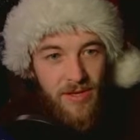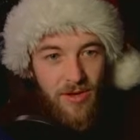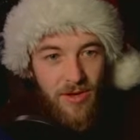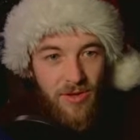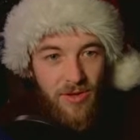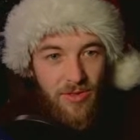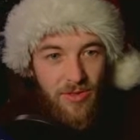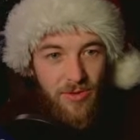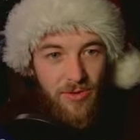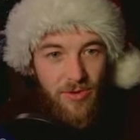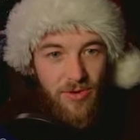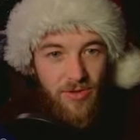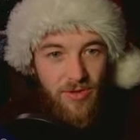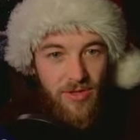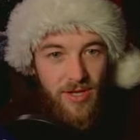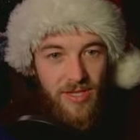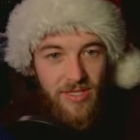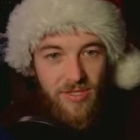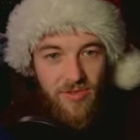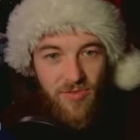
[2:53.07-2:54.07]
Although your
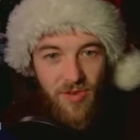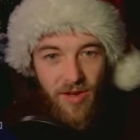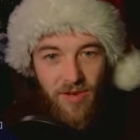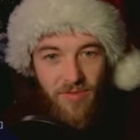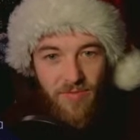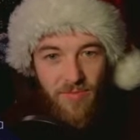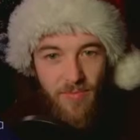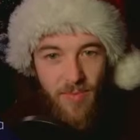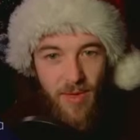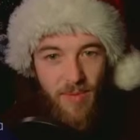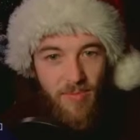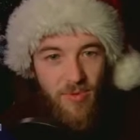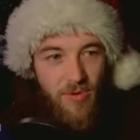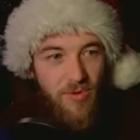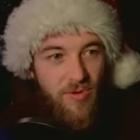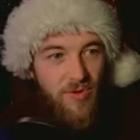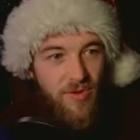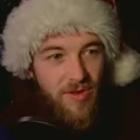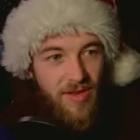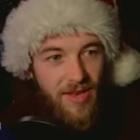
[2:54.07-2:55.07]
lights are off, maybe you
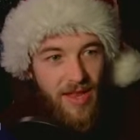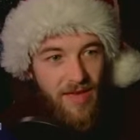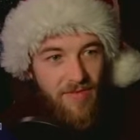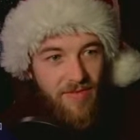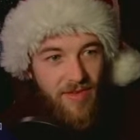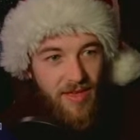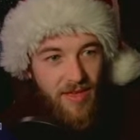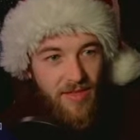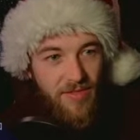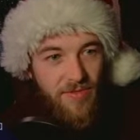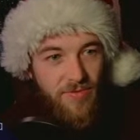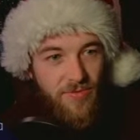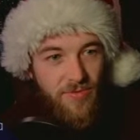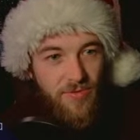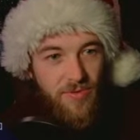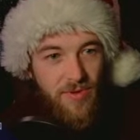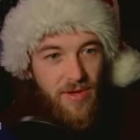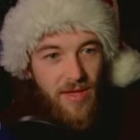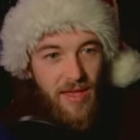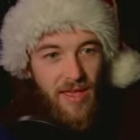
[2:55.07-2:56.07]
could navigate through
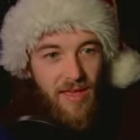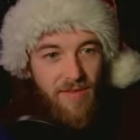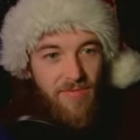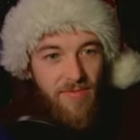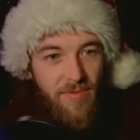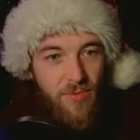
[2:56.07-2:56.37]
the cave